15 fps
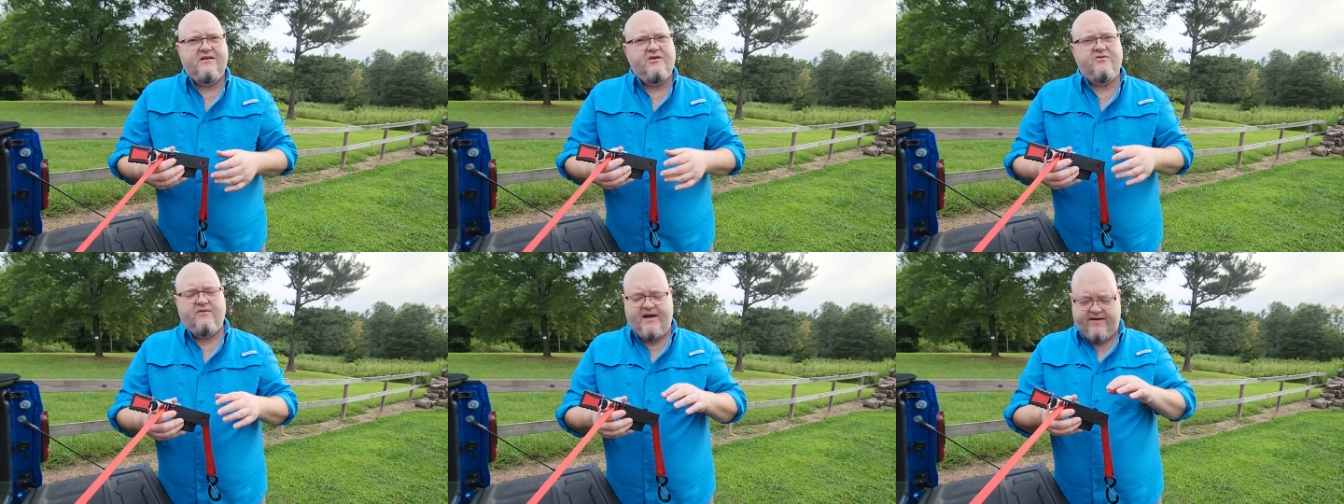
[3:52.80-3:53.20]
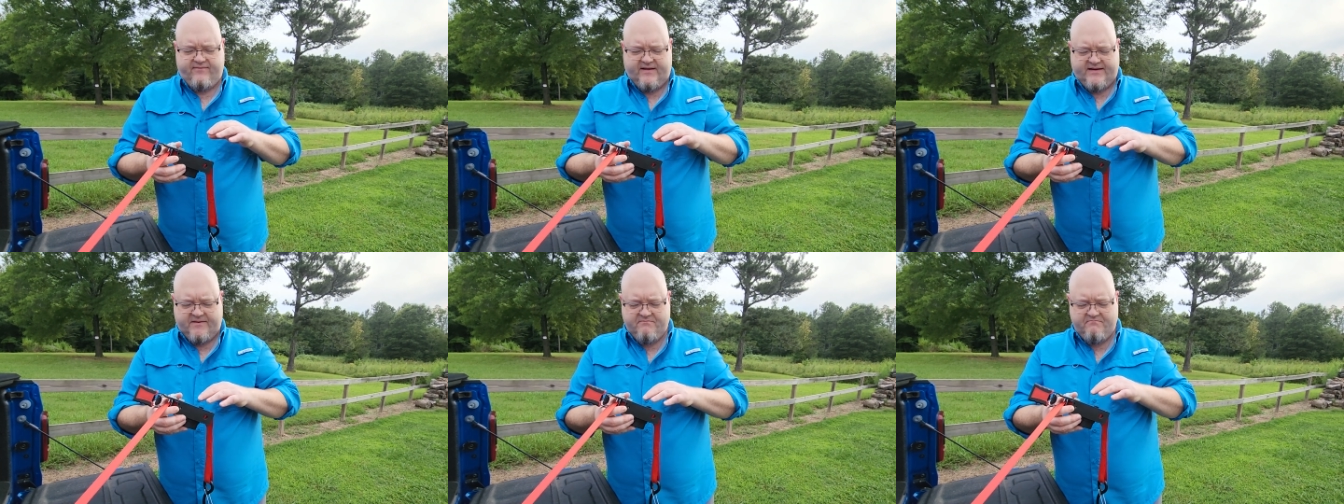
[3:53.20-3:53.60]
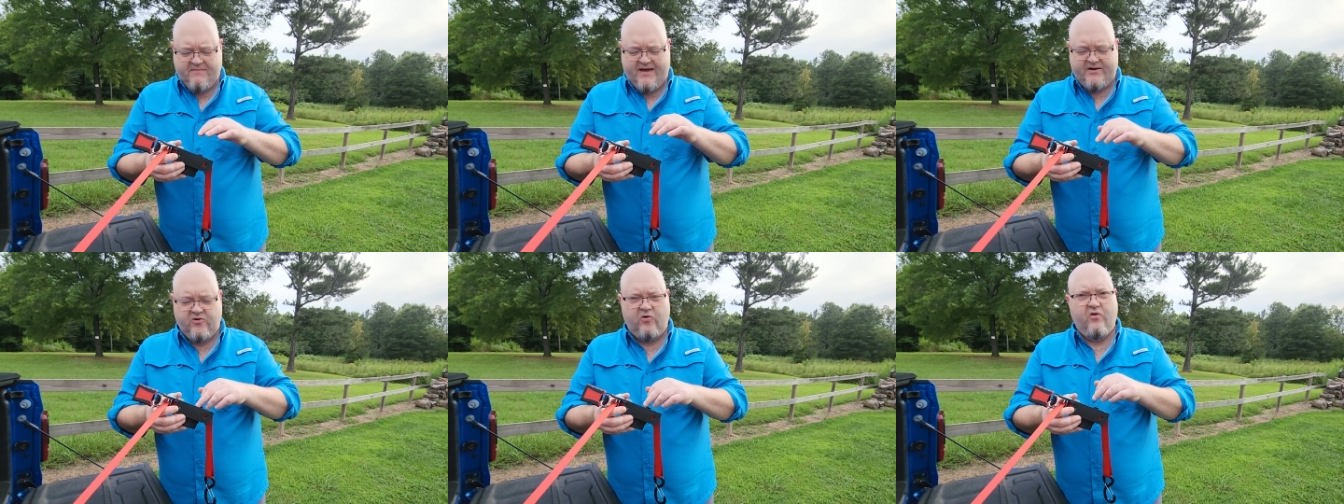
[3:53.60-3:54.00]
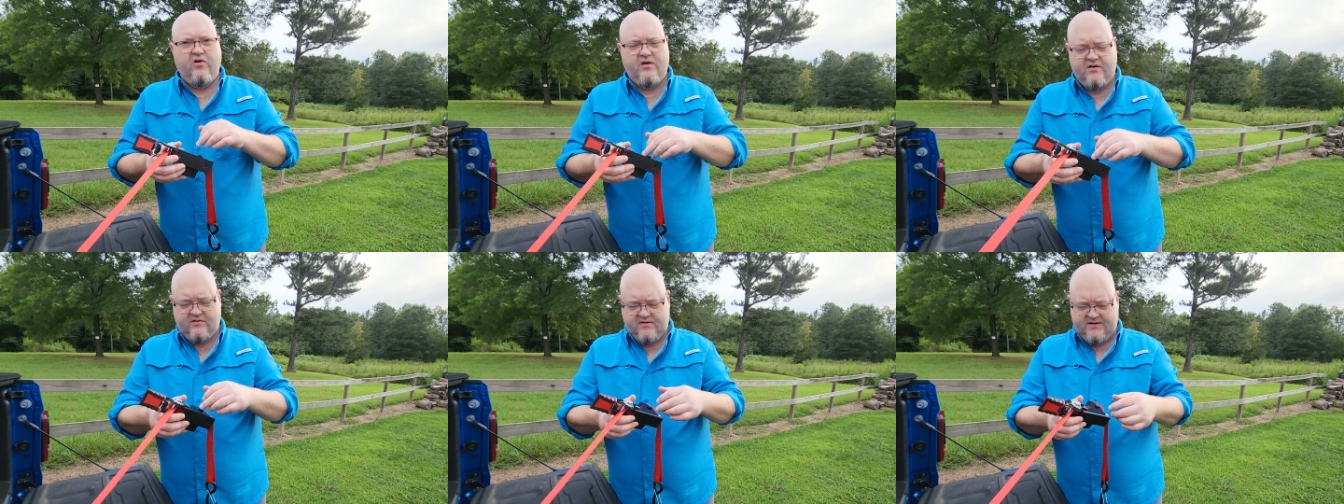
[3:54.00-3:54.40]
You don't have like a metal
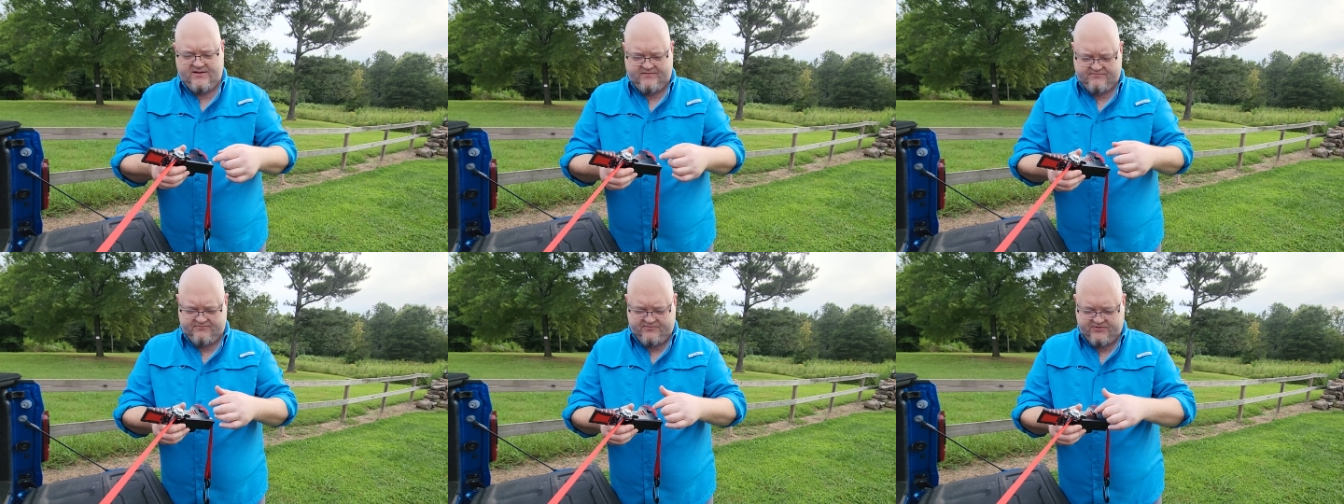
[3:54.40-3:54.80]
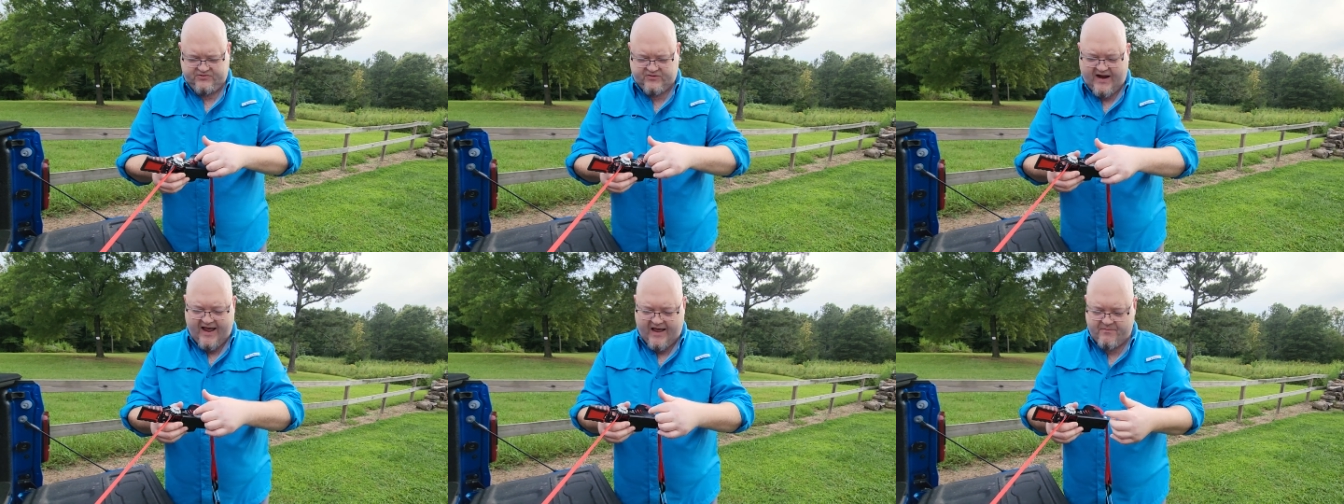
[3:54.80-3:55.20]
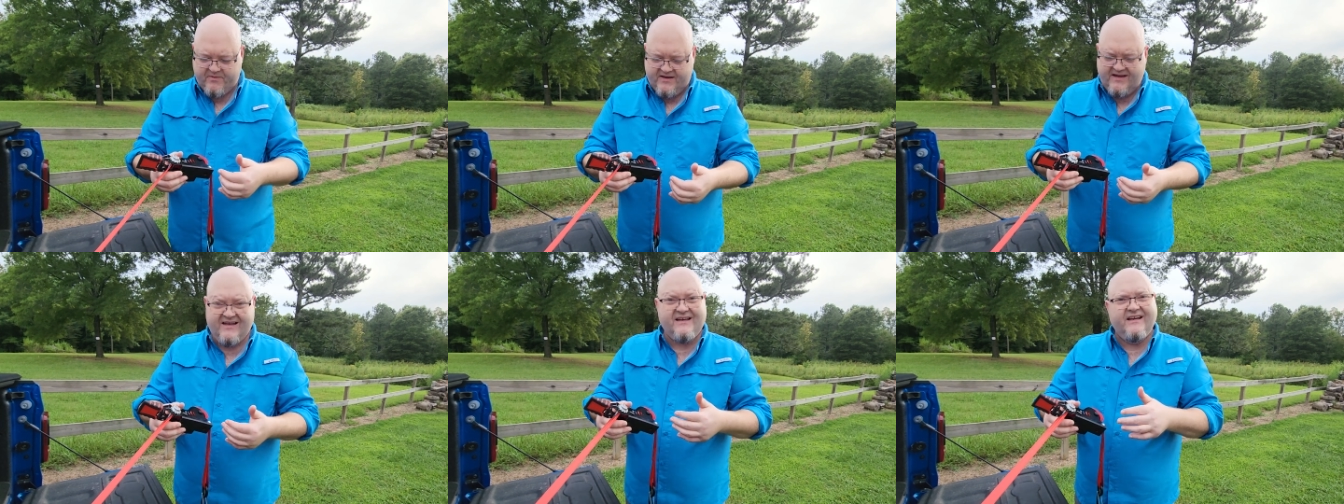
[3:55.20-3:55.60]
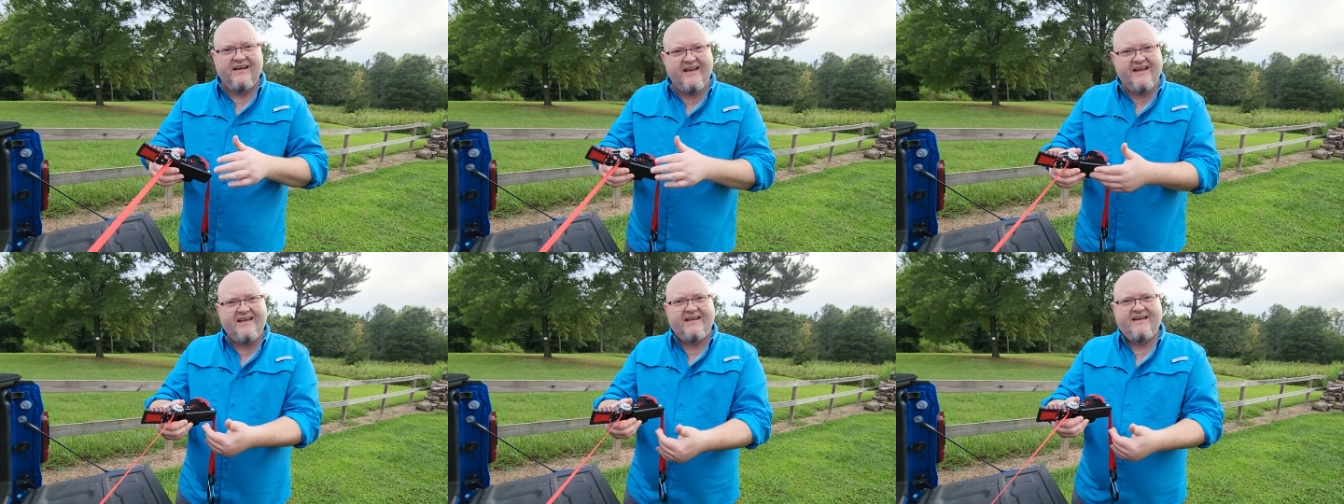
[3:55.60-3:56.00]
uh, strap
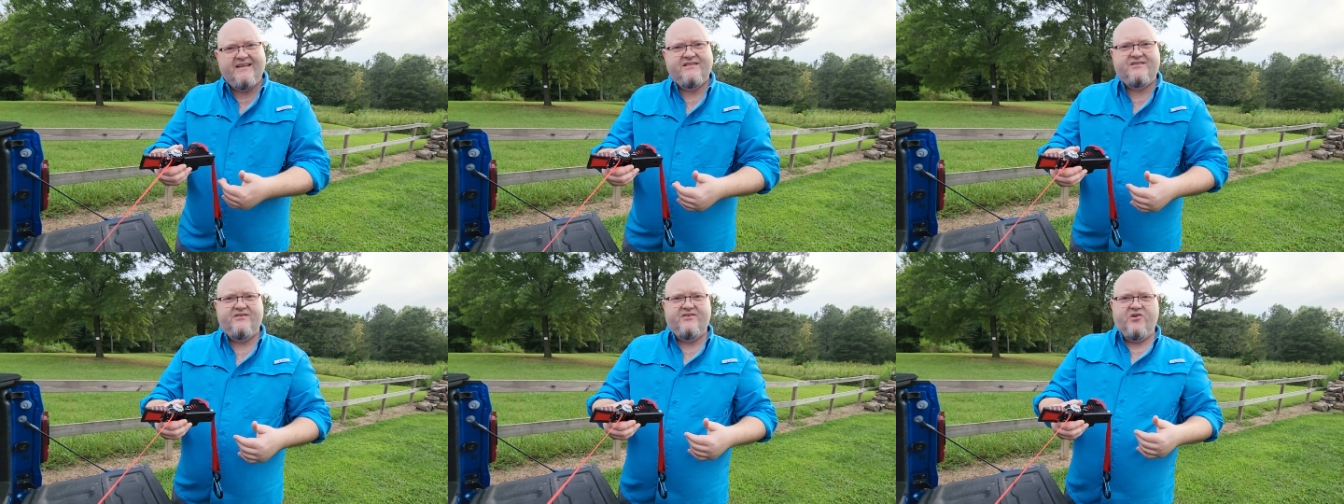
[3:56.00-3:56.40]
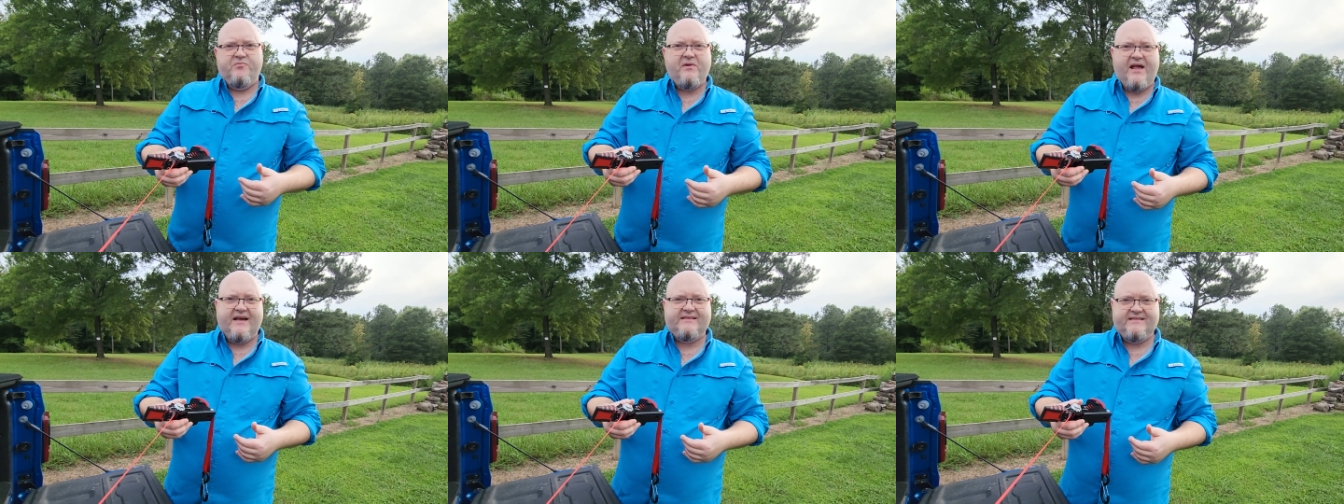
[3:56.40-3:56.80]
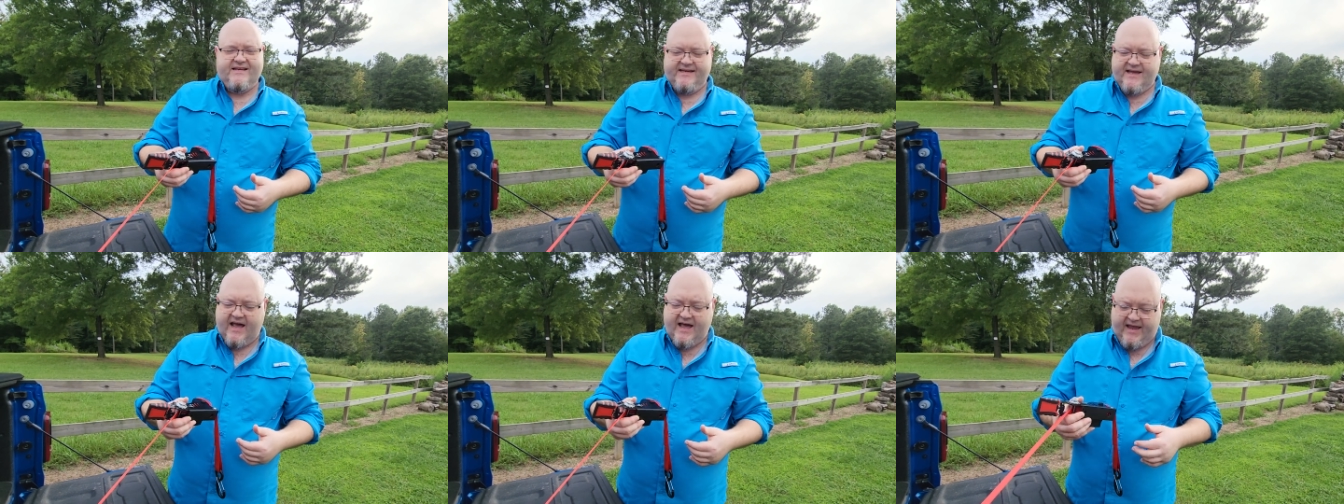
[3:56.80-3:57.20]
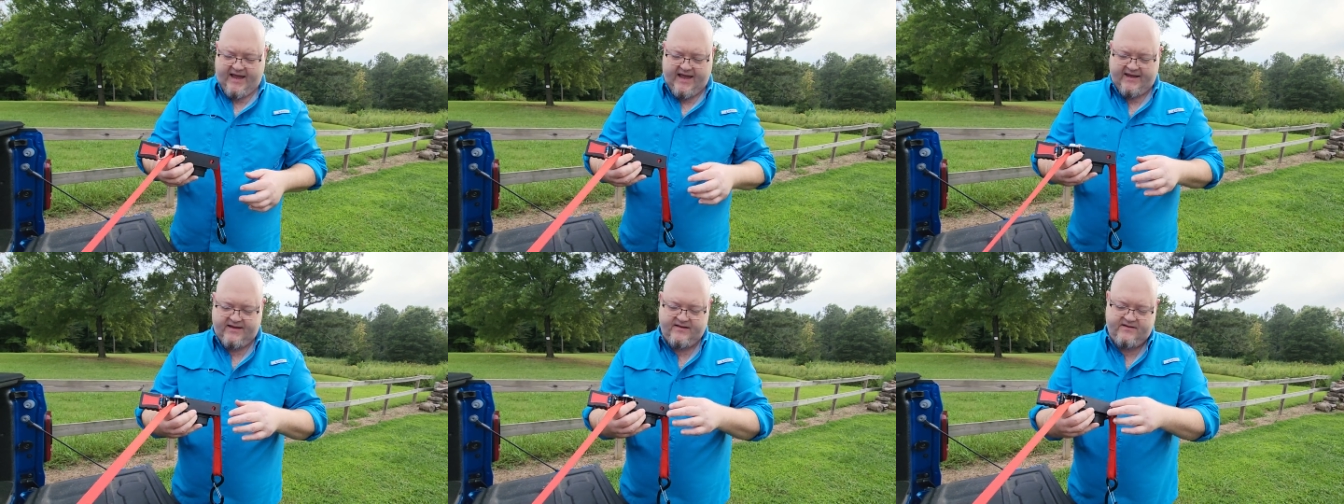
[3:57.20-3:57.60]
digging into your plastic
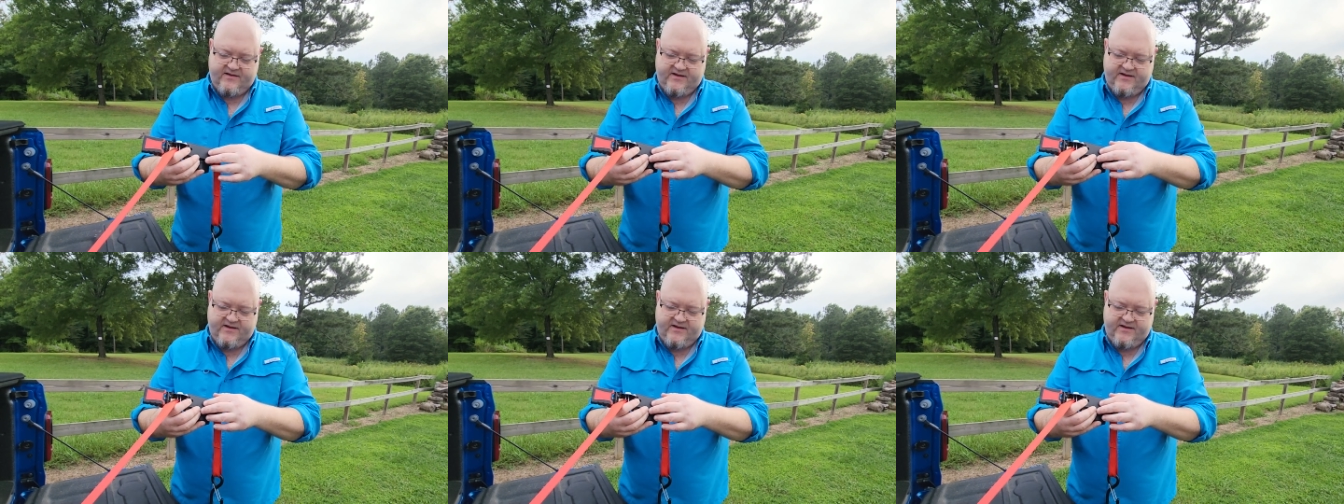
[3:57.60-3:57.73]
kayak.